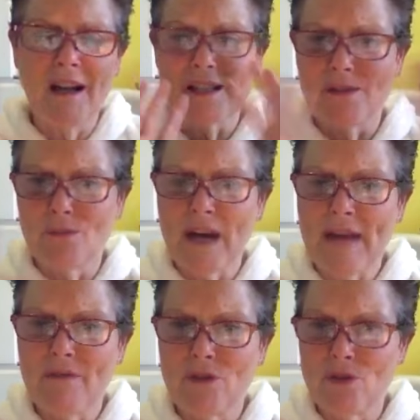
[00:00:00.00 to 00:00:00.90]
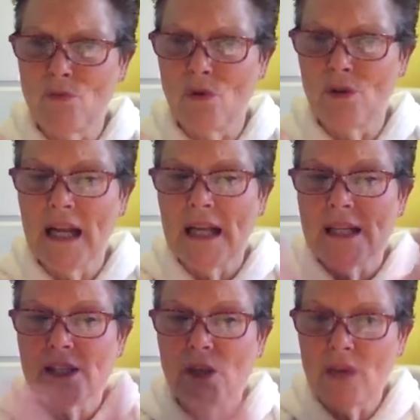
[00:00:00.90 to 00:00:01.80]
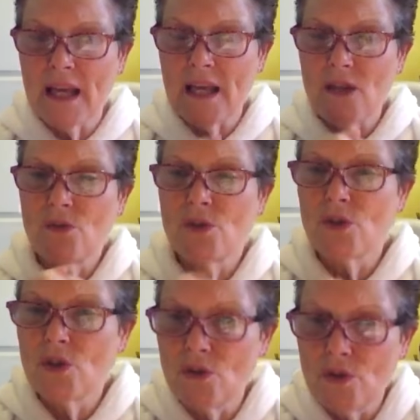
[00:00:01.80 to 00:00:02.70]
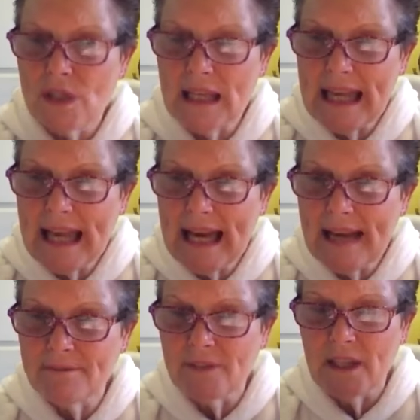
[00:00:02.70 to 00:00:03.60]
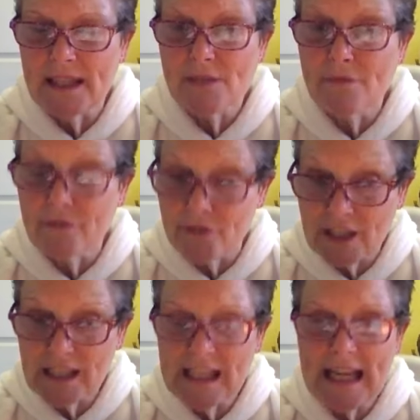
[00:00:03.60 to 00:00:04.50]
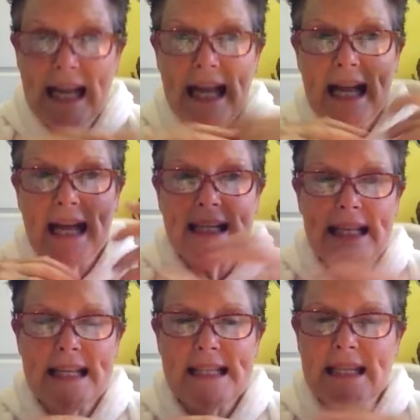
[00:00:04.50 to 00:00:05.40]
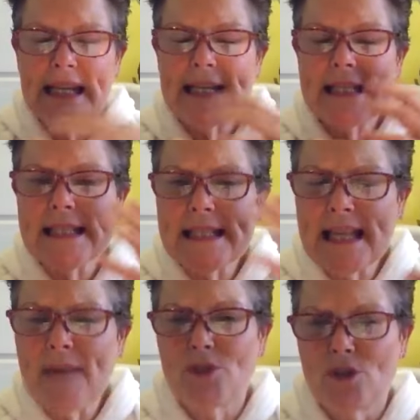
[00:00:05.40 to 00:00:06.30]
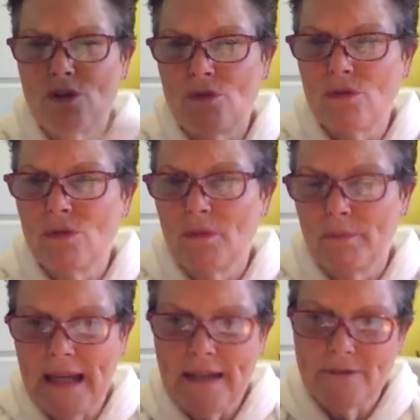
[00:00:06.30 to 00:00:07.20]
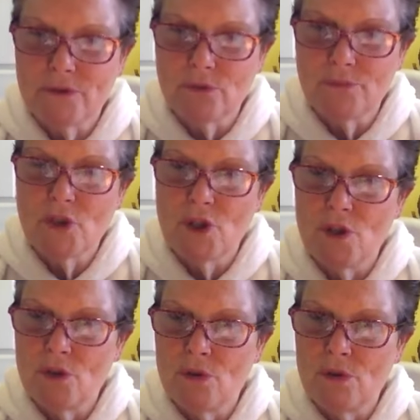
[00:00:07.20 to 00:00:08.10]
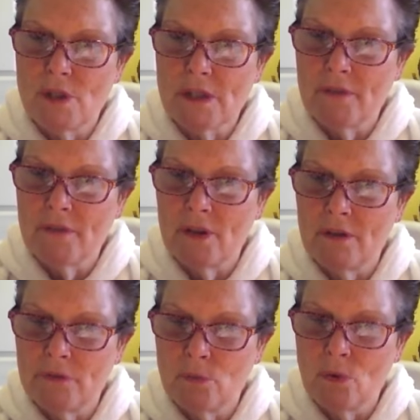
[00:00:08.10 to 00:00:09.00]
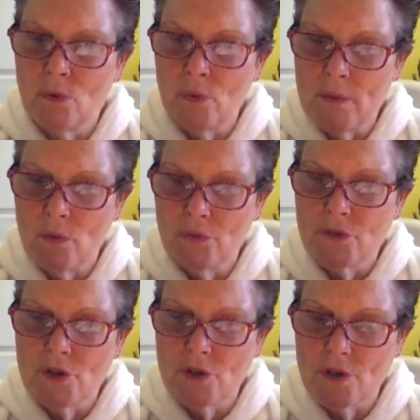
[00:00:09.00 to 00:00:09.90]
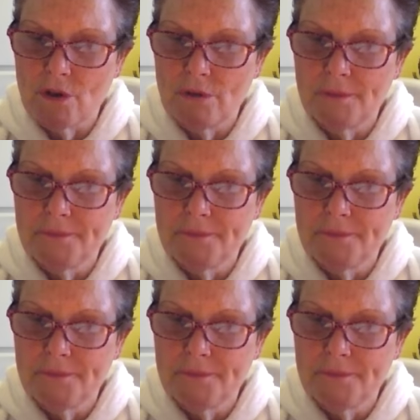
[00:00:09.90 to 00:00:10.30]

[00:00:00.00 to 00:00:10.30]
and whatever you want. So get used to using Canva. It's free and it is an exceptional platform to use for what we want to do.